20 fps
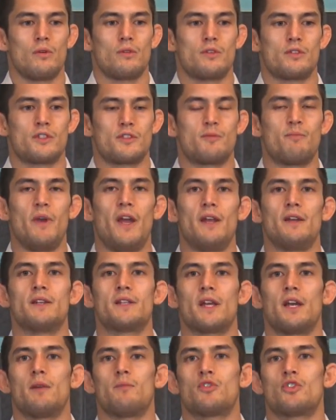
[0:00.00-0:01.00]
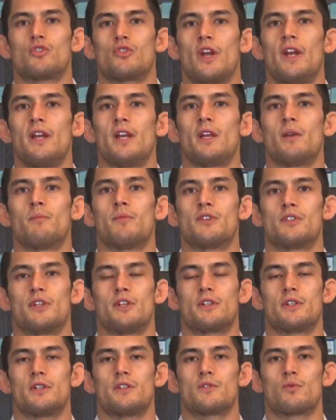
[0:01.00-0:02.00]
spend time straining in
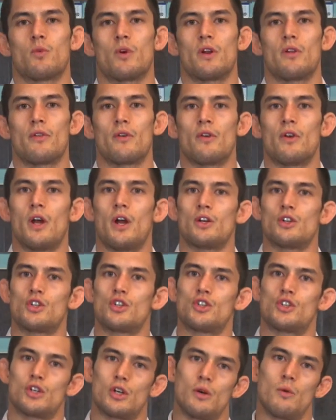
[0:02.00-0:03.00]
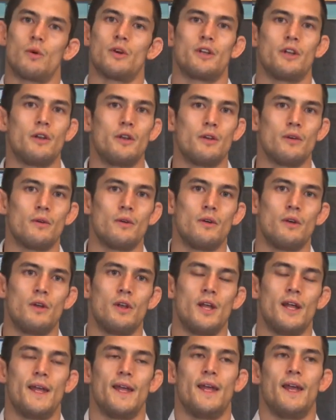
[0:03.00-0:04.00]
positions where they're not sure what to do.
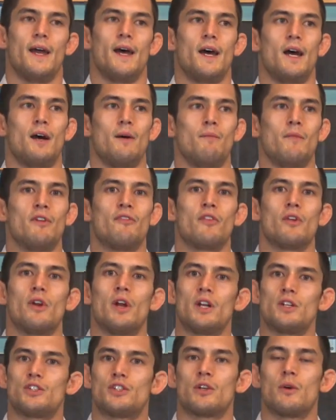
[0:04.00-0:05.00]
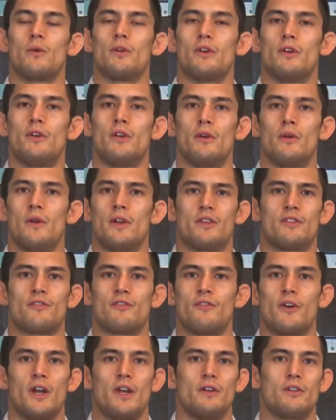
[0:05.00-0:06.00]
If you're not sure what to do, it's
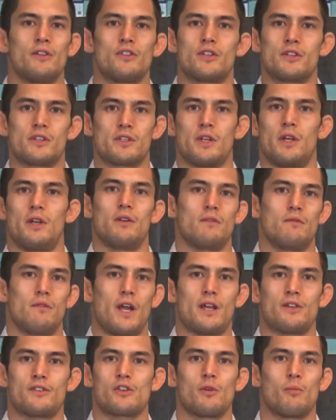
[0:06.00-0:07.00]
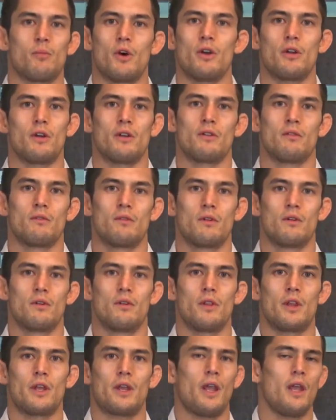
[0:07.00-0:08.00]
fine to just ask your partner.
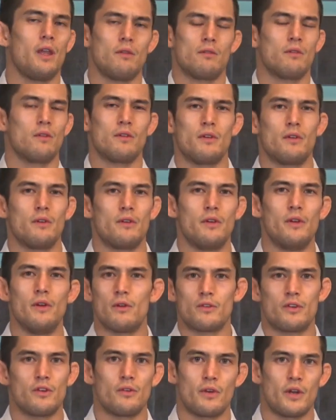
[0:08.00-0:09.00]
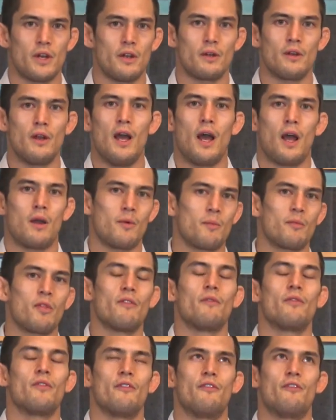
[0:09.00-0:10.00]
Like, hey, do you know what to do right here? I remember
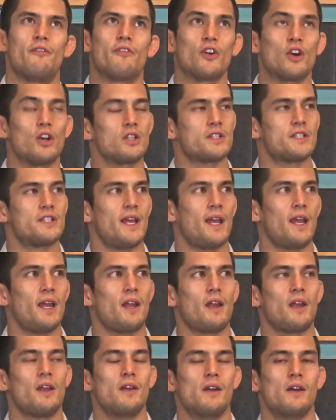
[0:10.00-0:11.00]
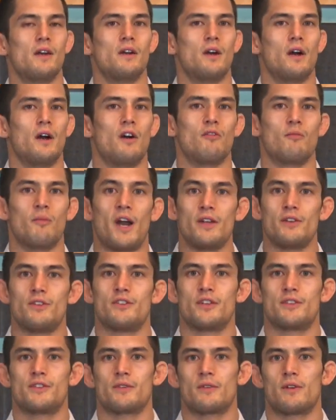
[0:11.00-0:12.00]
the first day of my
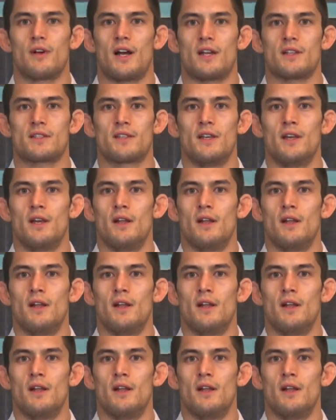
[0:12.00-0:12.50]
jiu-jitsu class,